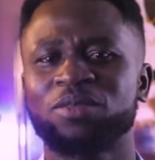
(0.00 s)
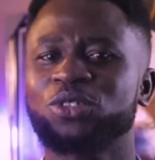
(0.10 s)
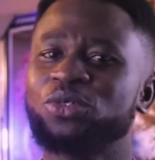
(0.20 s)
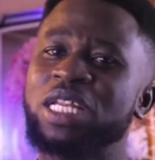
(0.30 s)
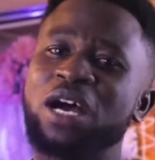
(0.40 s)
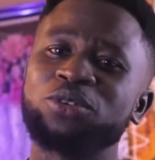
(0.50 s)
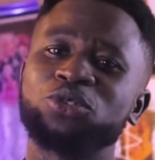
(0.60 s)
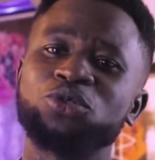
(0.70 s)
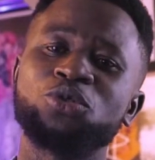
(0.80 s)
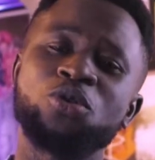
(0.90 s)
So now
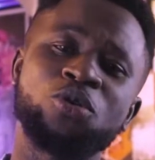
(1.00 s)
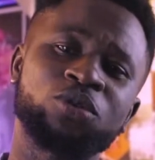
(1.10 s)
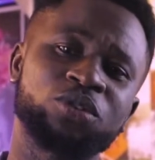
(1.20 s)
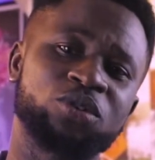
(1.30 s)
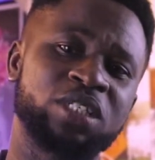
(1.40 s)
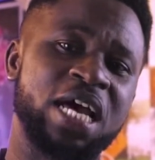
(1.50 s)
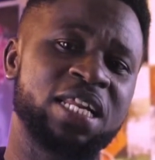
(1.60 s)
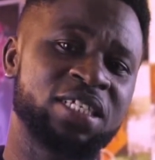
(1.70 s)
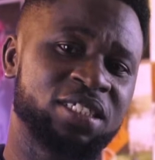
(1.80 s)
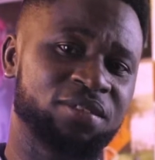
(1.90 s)
you know your
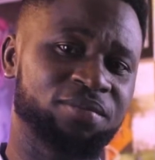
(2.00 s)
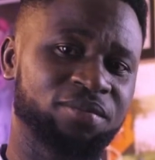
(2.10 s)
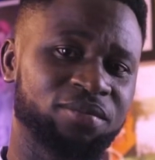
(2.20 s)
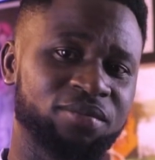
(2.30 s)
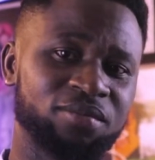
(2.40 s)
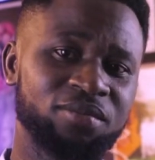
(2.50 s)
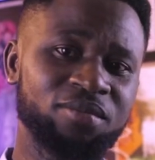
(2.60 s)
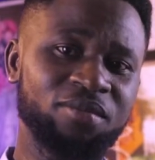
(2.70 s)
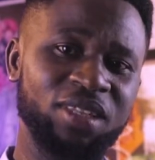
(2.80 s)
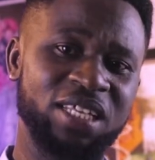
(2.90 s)
knowledge,
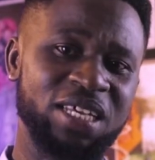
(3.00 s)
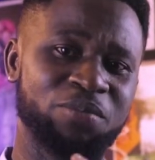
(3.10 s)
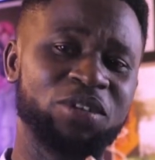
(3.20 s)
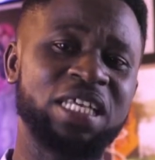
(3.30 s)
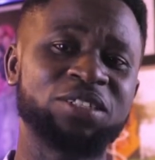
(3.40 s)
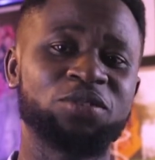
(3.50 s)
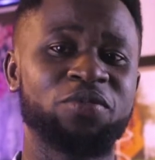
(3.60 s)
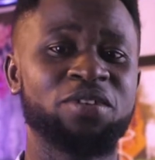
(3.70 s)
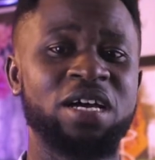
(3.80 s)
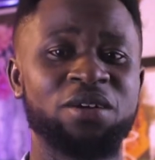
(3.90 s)
the importance of
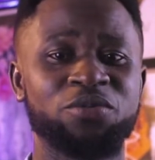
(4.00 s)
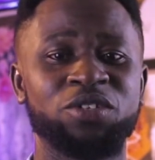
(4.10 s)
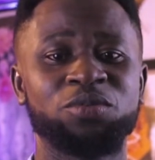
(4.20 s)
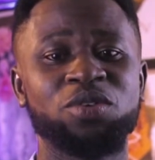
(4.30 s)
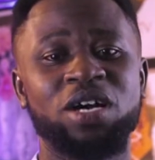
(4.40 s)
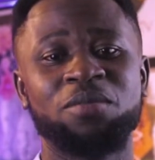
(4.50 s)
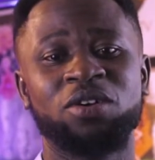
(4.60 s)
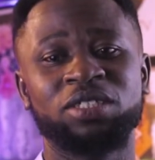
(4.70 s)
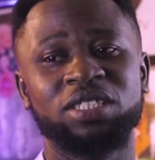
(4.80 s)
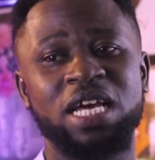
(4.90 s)
failure. We spoke
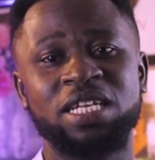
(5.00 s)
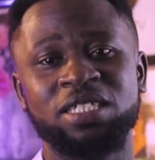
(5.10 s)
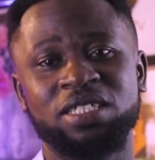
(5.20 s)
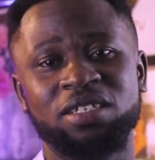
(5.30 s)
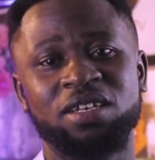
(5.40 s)
about knowledge.